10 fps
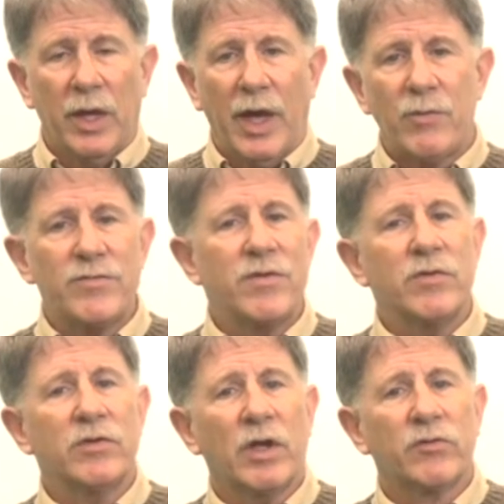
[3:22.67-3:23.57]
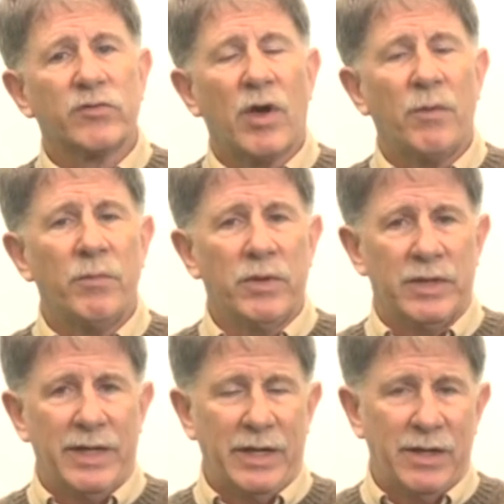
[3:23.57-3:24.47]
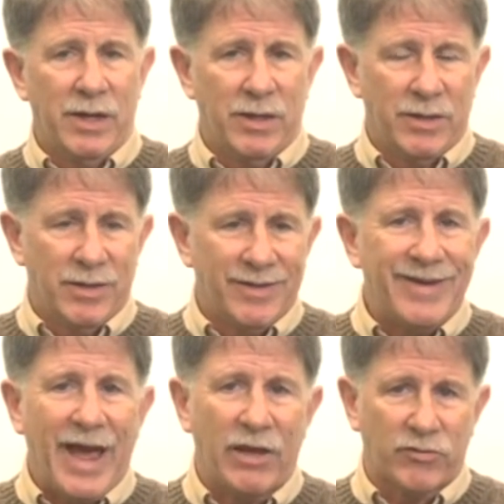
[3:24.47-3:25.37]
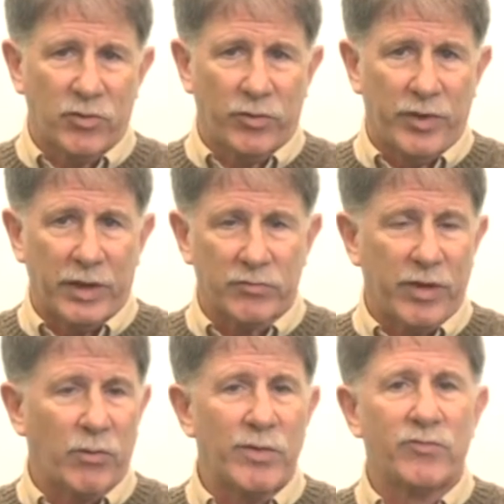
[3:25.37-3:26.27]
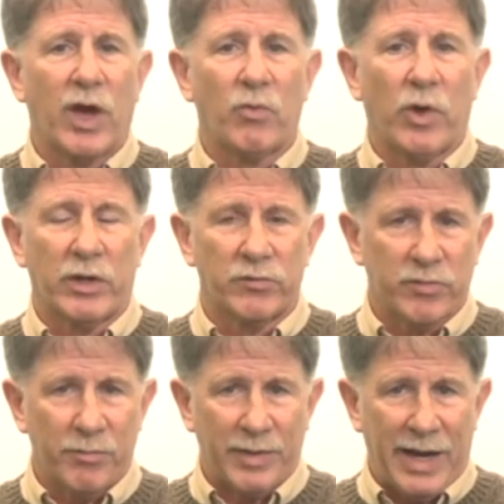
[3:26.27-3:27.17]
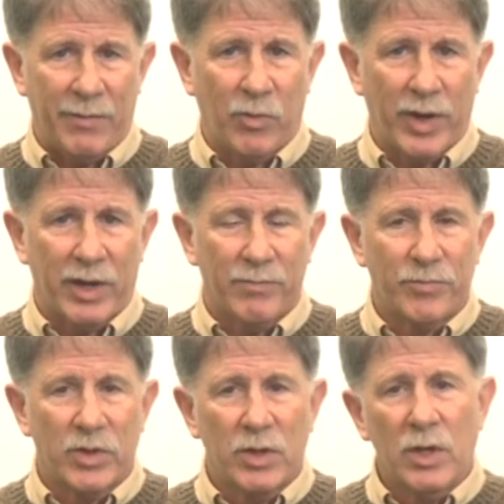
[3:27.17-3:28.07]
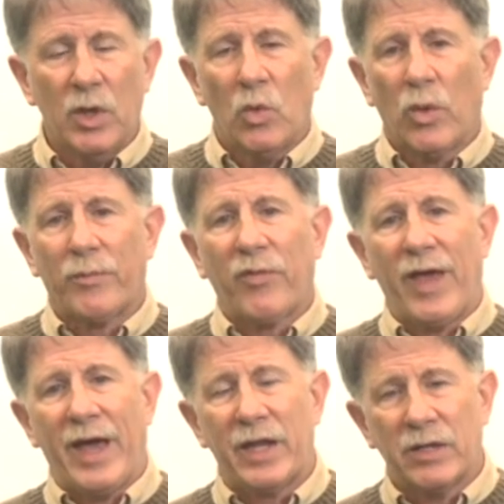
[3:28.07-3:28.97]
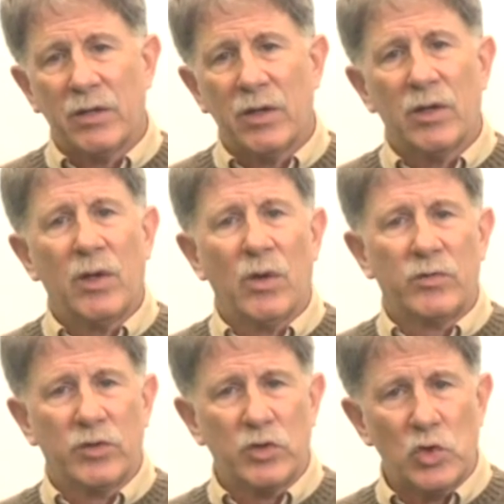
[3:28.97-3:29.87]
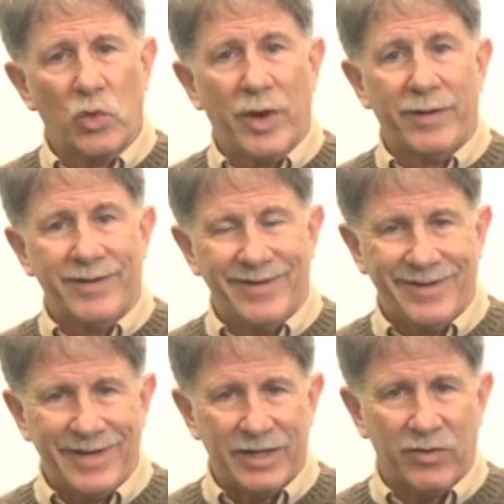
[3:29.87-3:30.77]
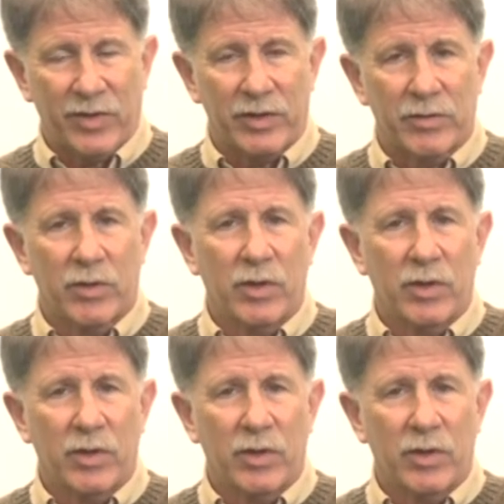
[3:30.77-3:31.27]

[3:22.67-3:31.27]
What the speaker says: And we've even done some in national things, like we've done one in Zimbabwe. We're planning to do one in England.